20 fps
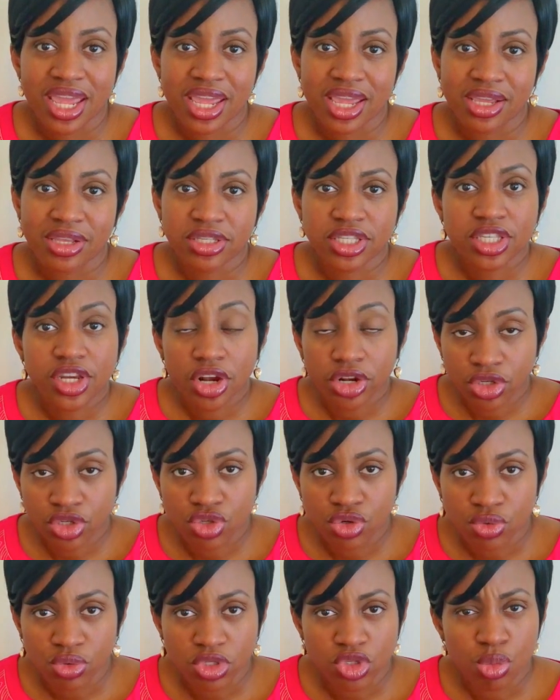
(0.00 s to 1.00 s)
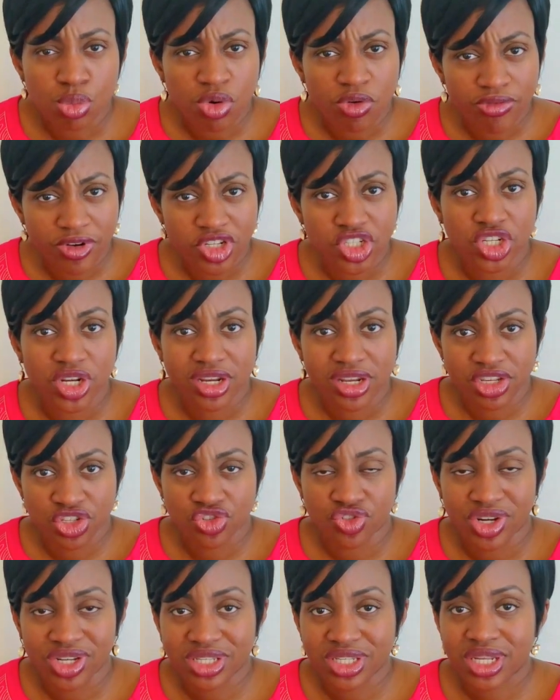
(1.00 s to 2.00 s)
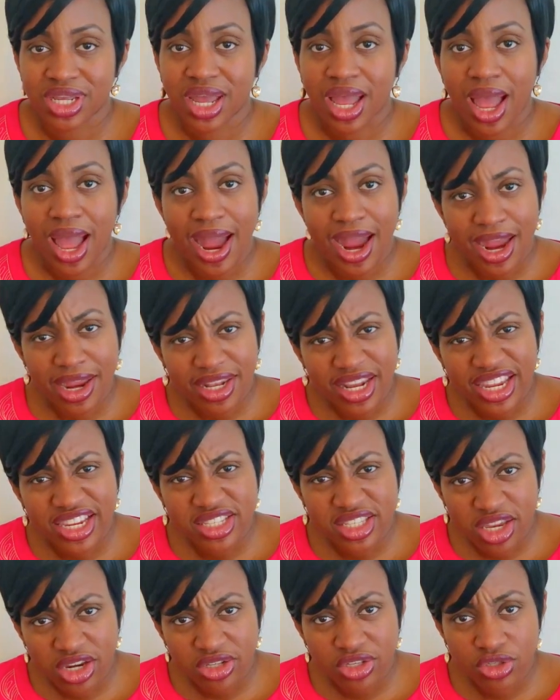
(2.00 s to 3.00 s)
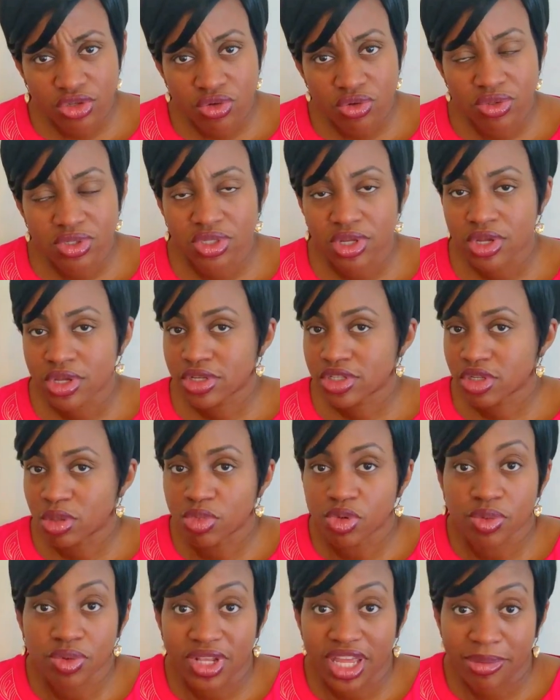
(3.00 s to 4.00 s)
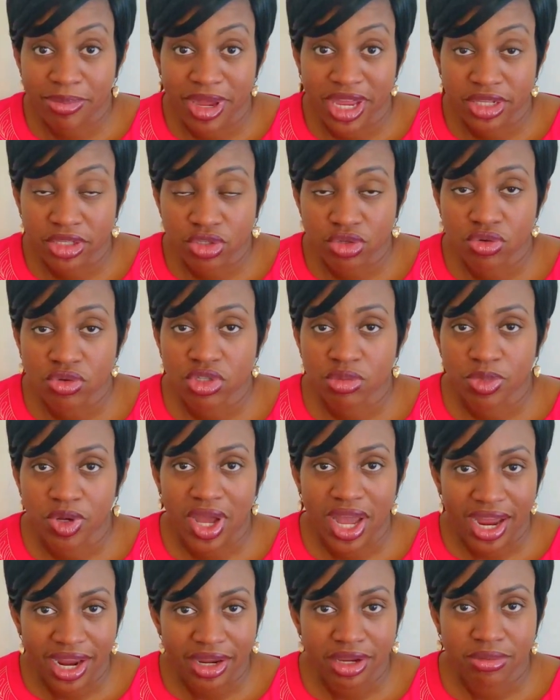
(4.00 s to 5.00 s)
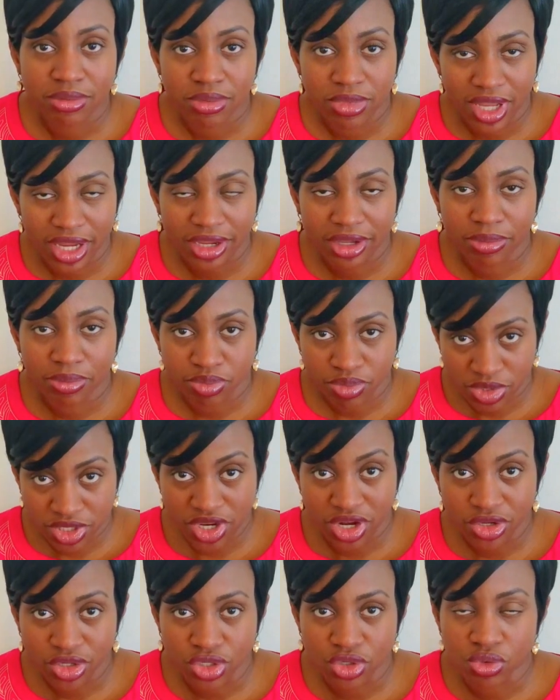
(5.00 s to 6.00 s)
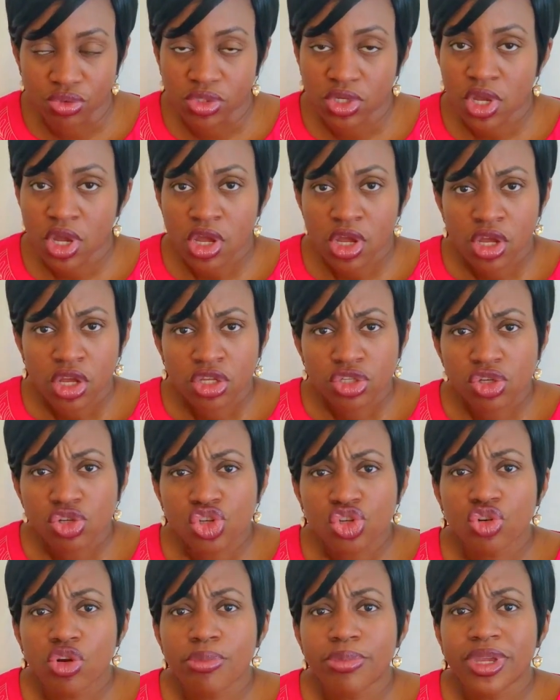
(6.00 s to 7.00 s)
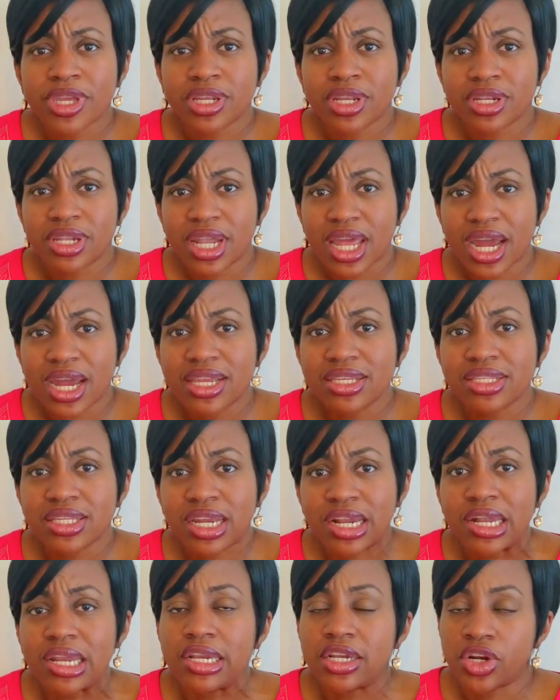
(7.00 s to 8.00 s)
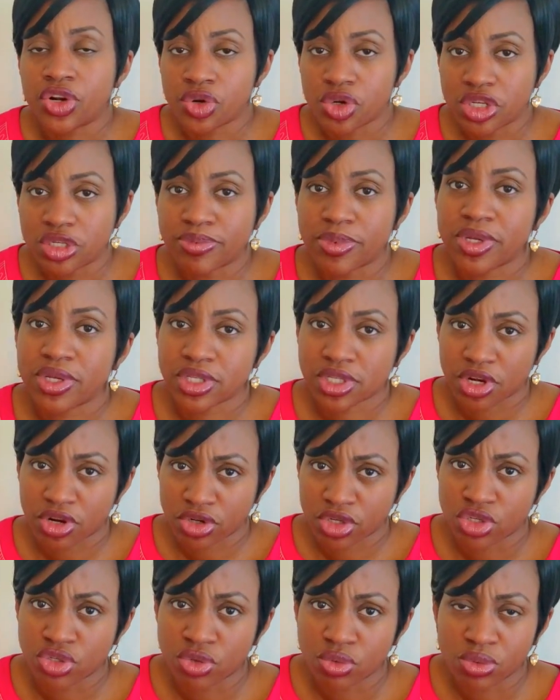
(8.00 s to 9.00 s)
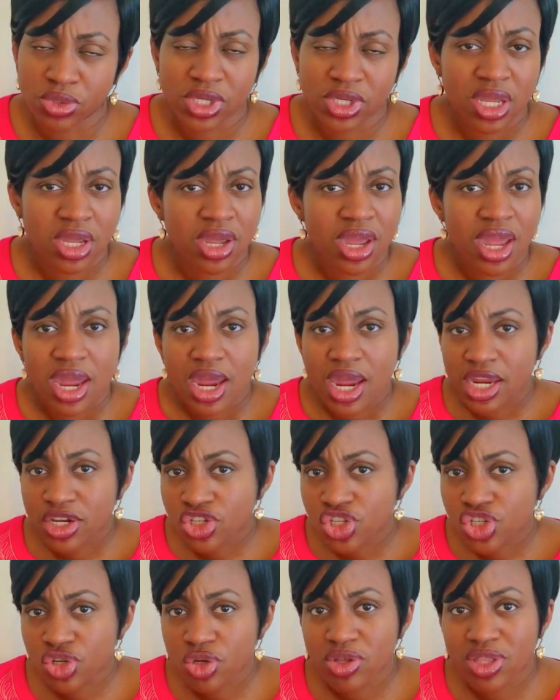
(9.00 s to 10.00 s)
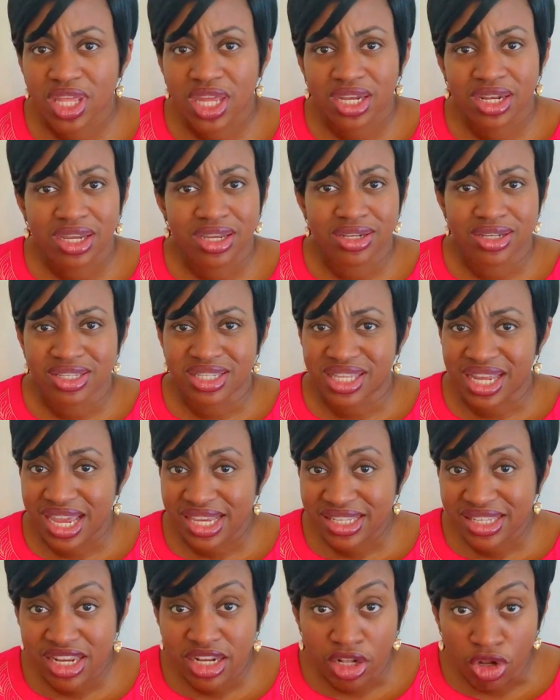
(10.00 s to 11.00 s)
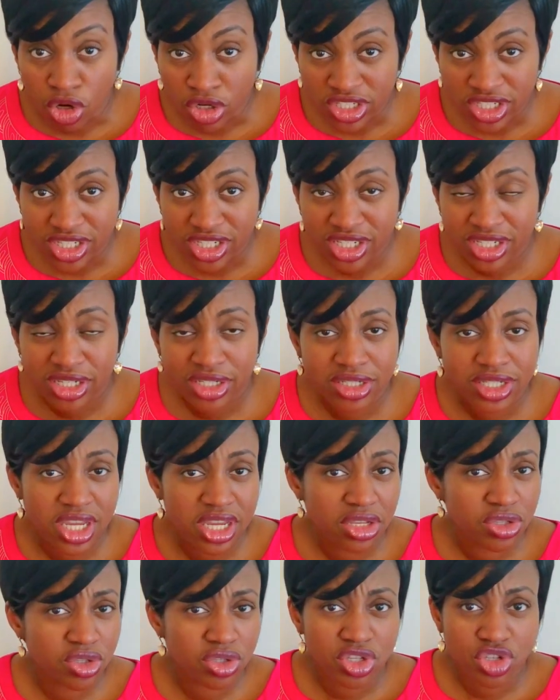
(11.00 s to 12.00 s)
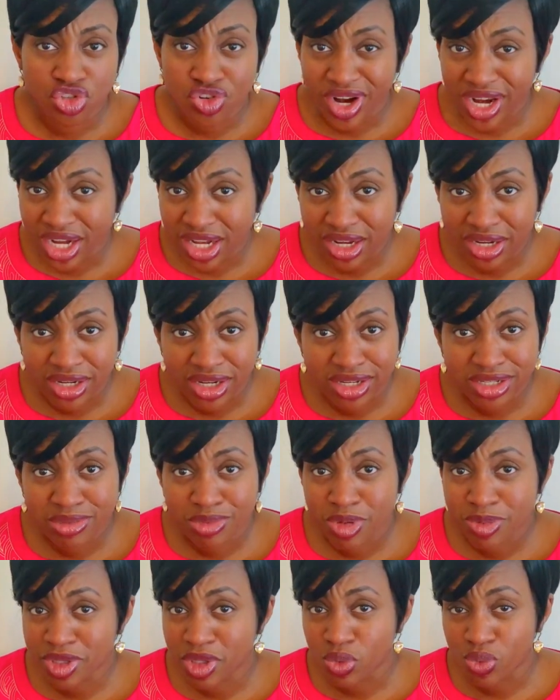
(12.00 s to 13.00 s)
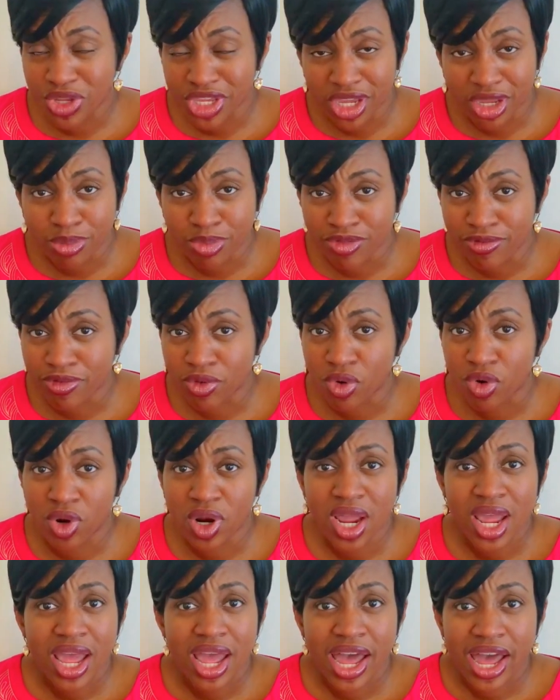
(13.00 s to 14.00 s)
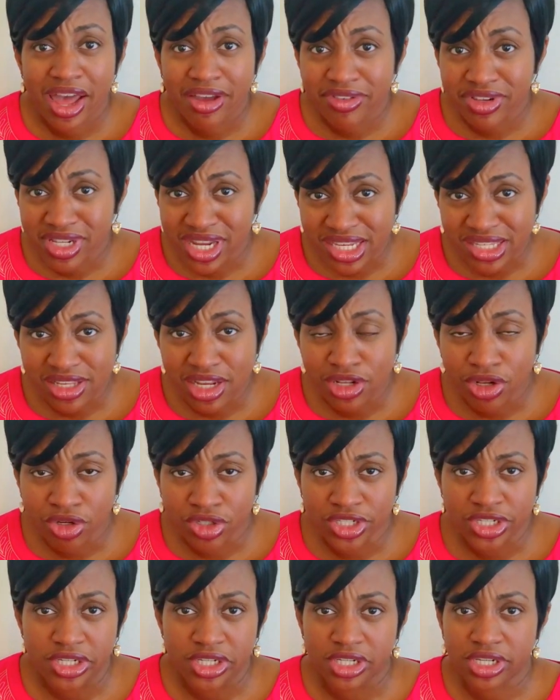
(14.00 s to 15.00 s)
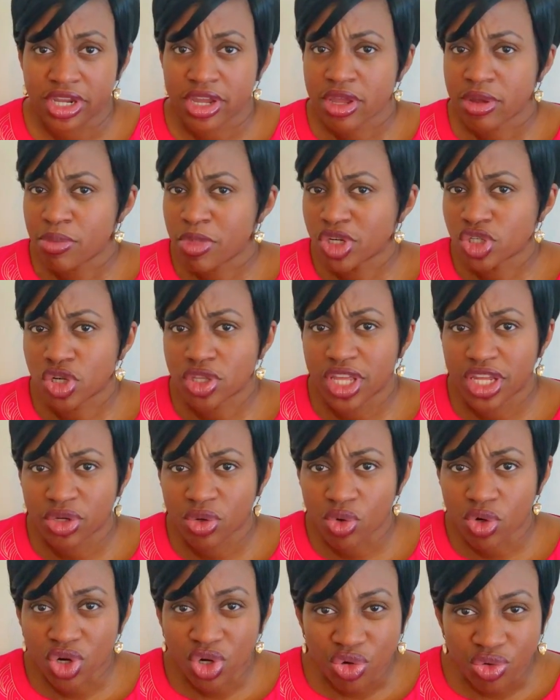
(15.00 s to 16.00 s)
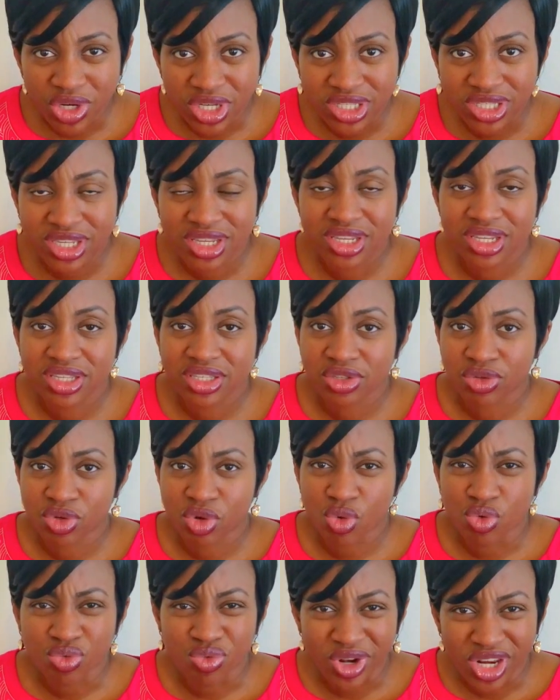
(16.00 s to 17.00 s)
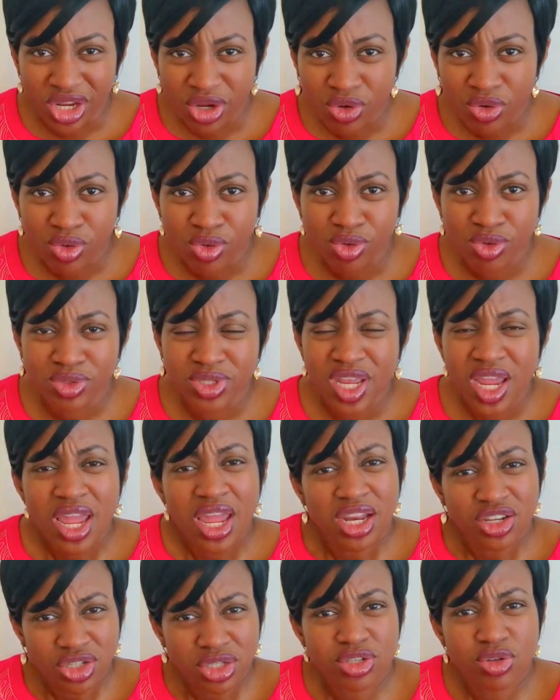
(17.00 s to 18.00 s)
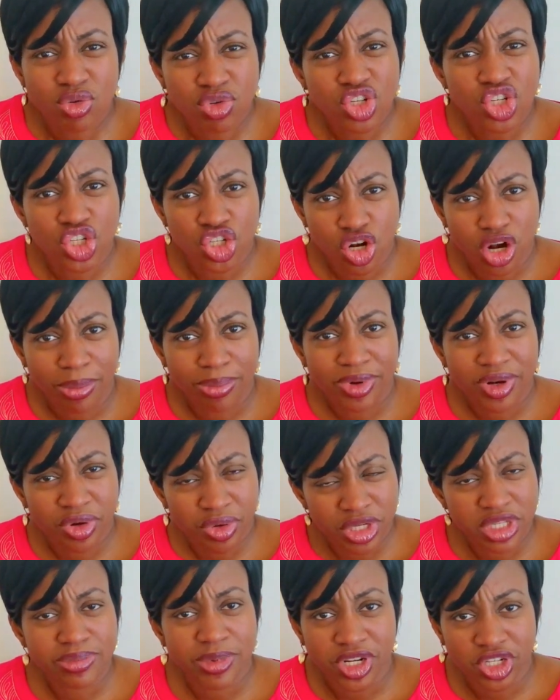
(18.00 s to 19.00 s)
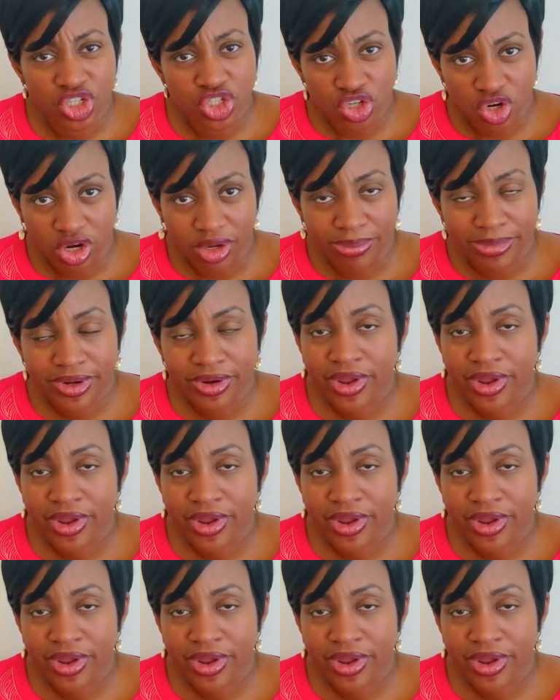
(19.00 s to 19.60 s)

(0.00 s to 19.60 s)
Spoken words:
a skirt suit, so professionally dressed. I like skirt suits. Some people like pantsuits, but I like skirt suits. So show up in a nice, clean, crisp skirt suit. Ensure that it is nicely laundered. Take it to the dry cleaners maybe the weekend before. Have it nicely laundered. Make sure there are no creases, no wrinkles, and just look sharp, crisp and sharp.